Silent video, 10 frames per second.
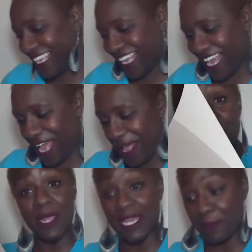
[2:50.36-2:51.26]

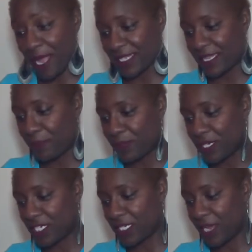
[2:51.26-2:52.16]
anyway, getting back to the
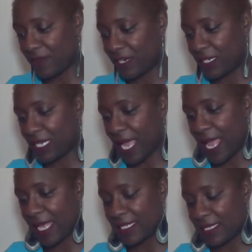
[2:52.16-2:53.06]
book, she definitely
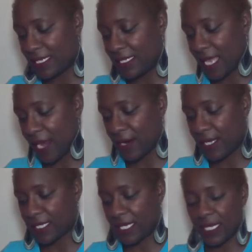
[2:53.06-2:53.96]
has these
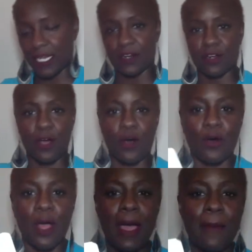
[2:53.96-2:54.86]
areas in here
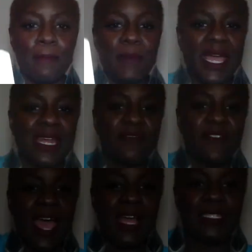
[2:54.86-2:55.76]
called man
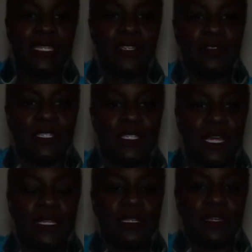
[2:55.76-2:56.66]
facts. Can you see
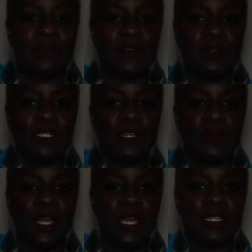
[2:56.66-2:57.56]
that? Is it going to focus? Okay.